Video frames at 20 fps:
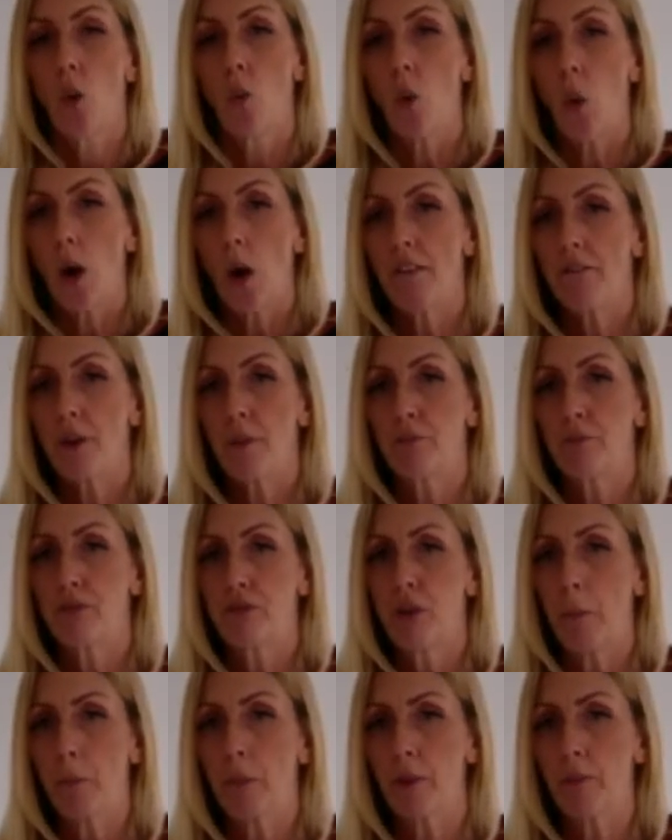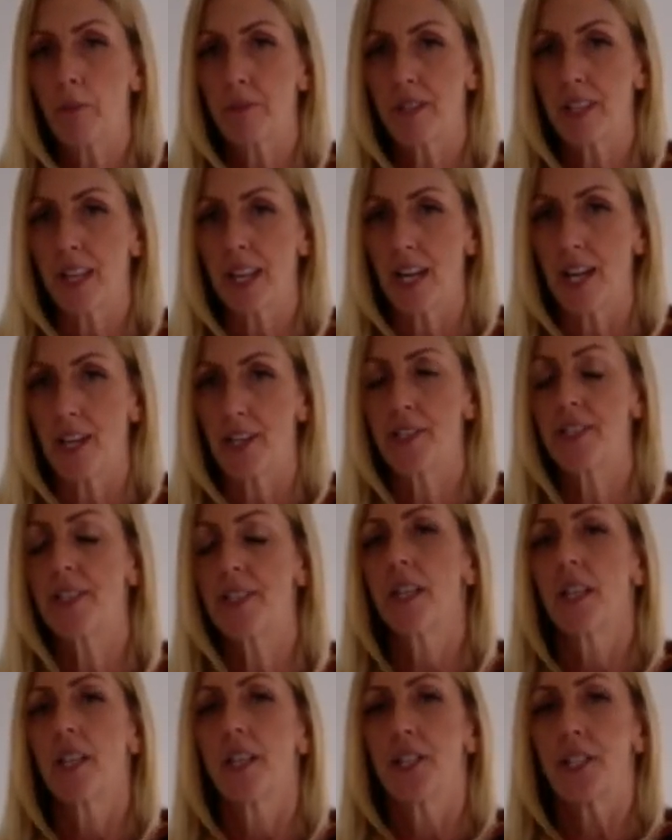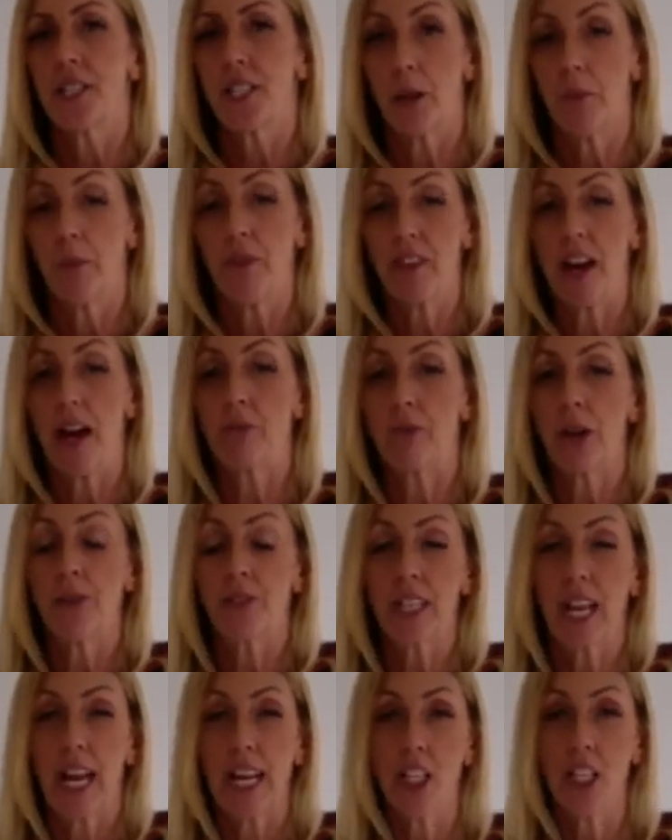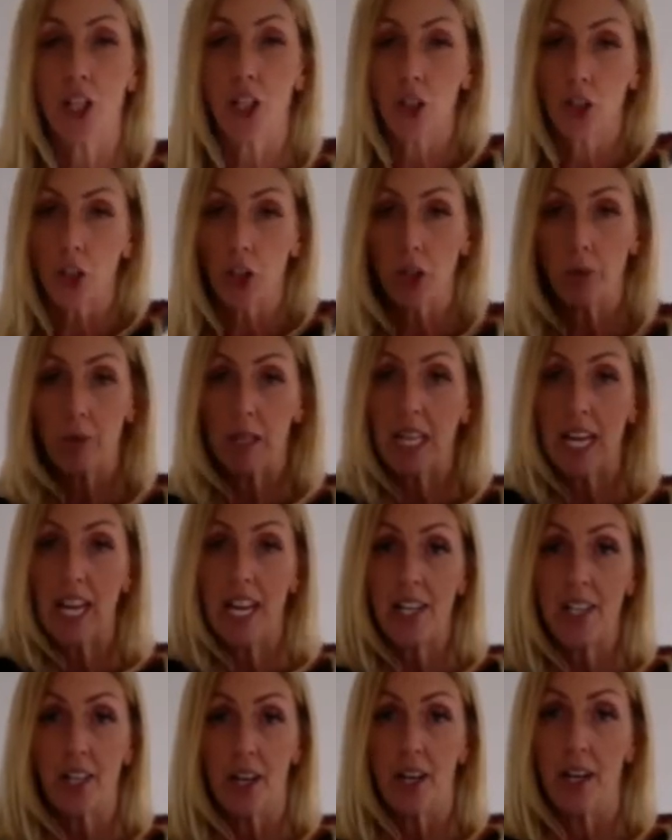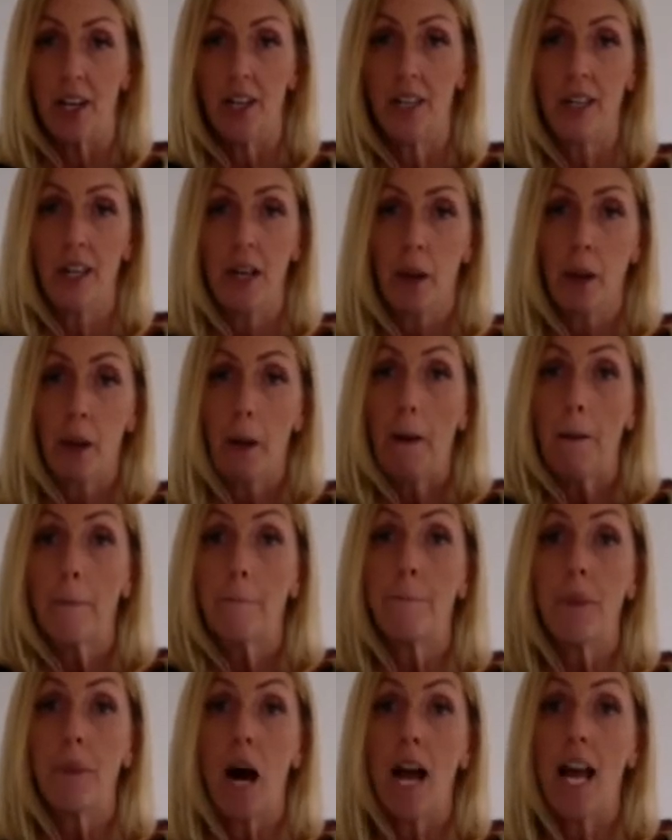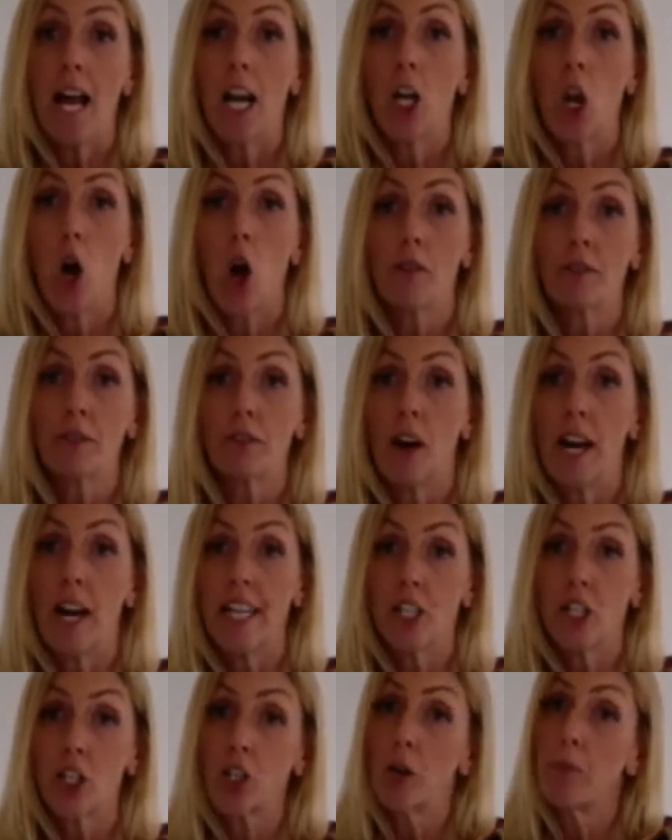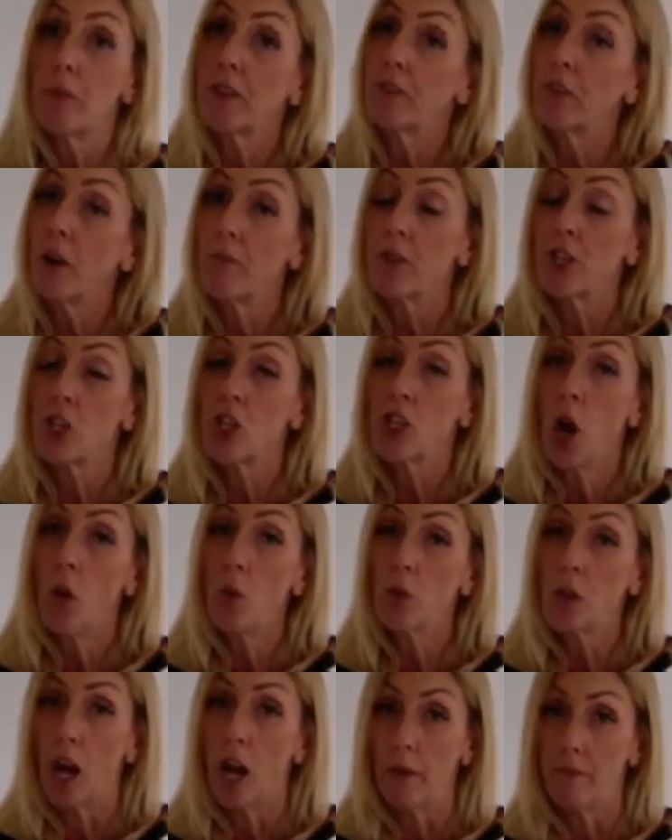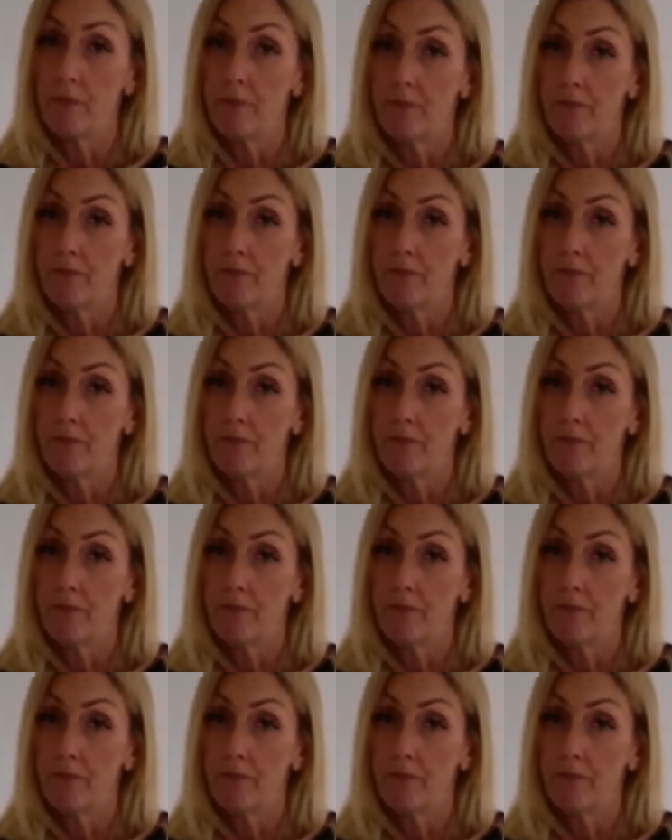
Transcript: One of the problems is some of that rotation could be hidden by a lot of range coming from the shoulder,